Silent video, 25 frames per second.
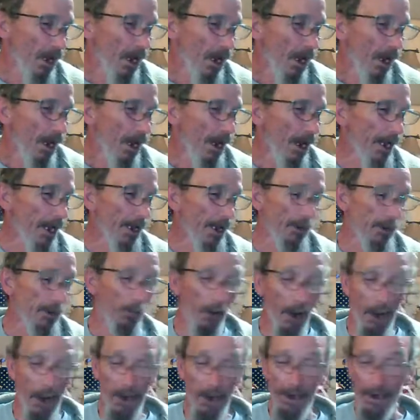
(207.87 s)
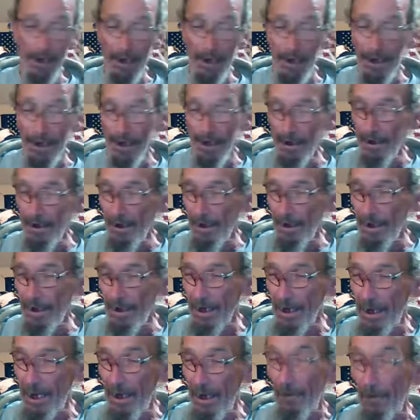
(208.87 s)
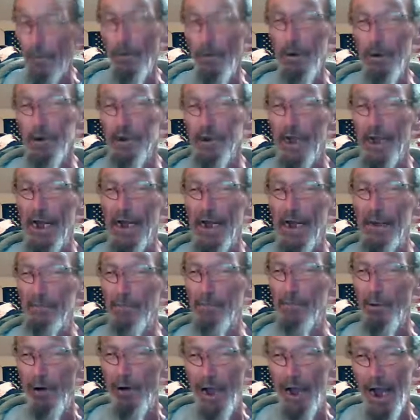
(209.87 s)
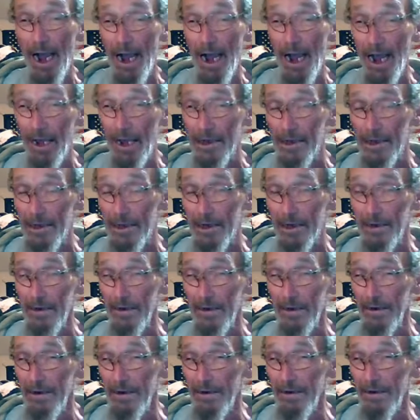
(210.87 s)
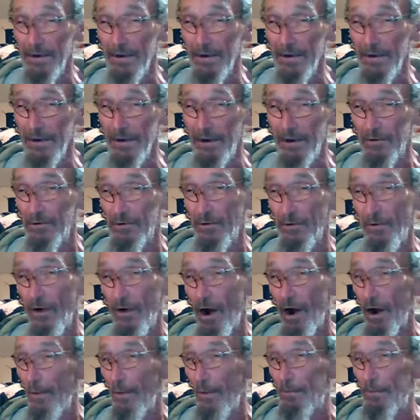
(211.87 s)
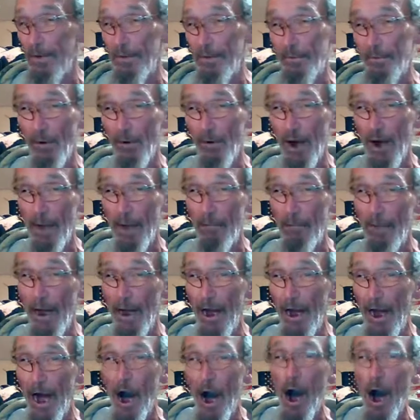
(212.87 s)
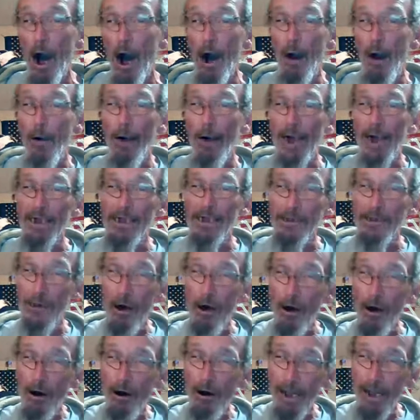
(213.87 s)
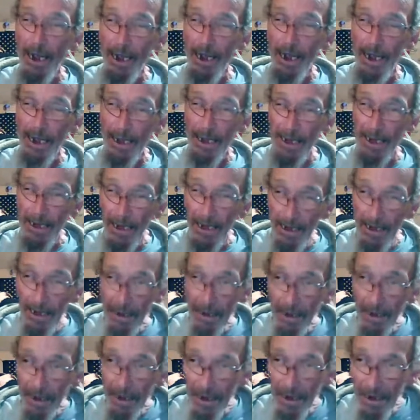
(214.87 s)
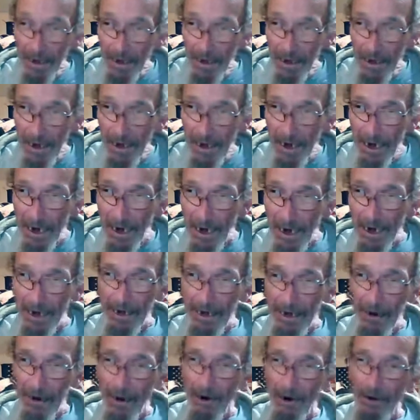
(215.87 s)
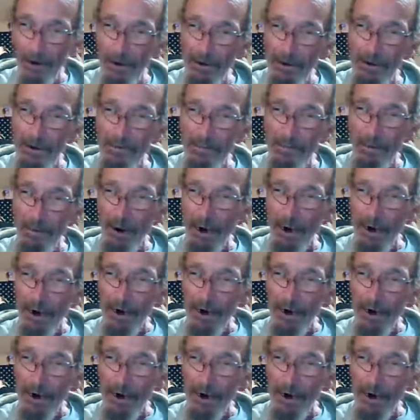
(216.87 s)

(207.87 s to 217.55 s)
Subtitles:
anyway, it was a blast. There's a lot of people I met. Oh, I saw hey, Carlos Brick.